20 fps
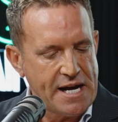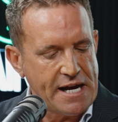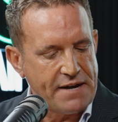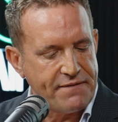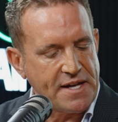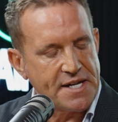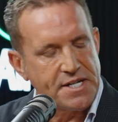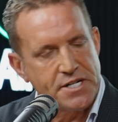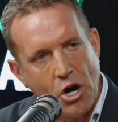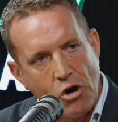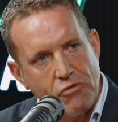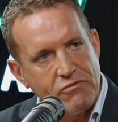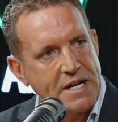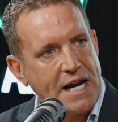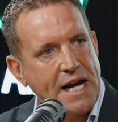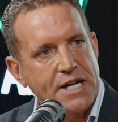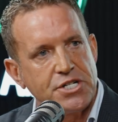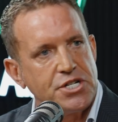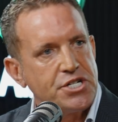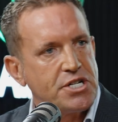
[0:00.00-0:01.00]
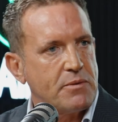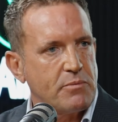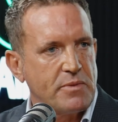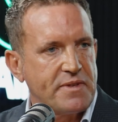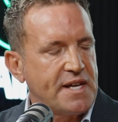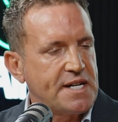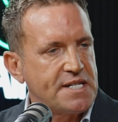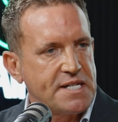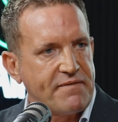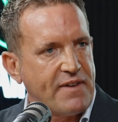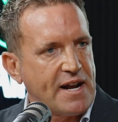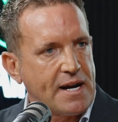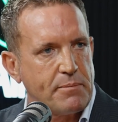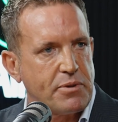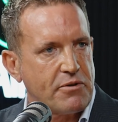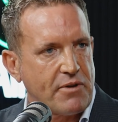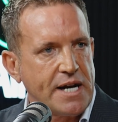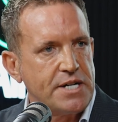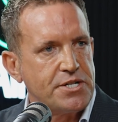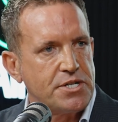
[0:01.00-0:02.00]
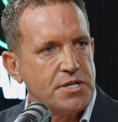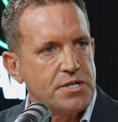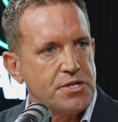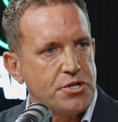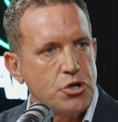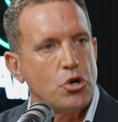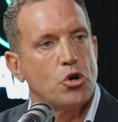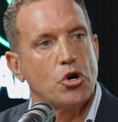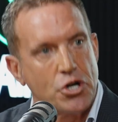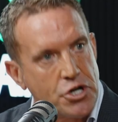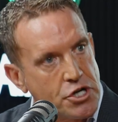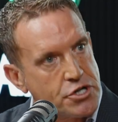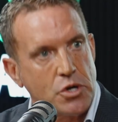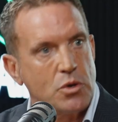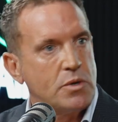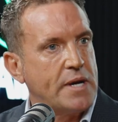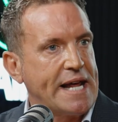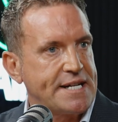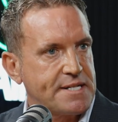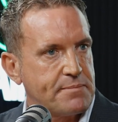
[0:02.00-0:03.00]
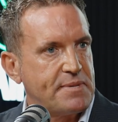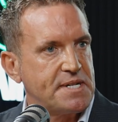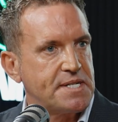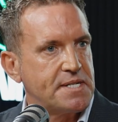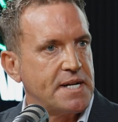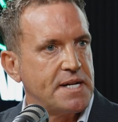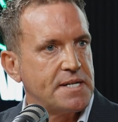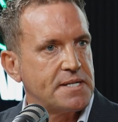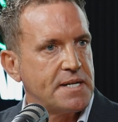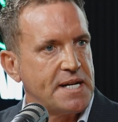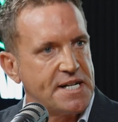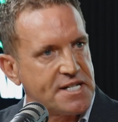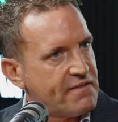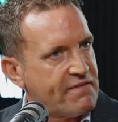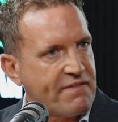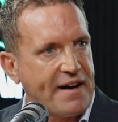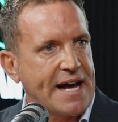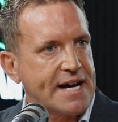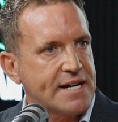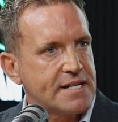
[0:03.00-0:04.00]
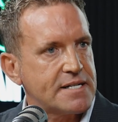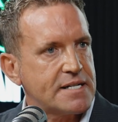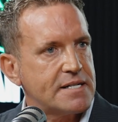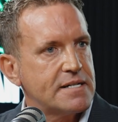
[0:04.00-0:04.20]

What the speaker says: If there's no relationship with these developer agents, you're going to do less business. It's a fact.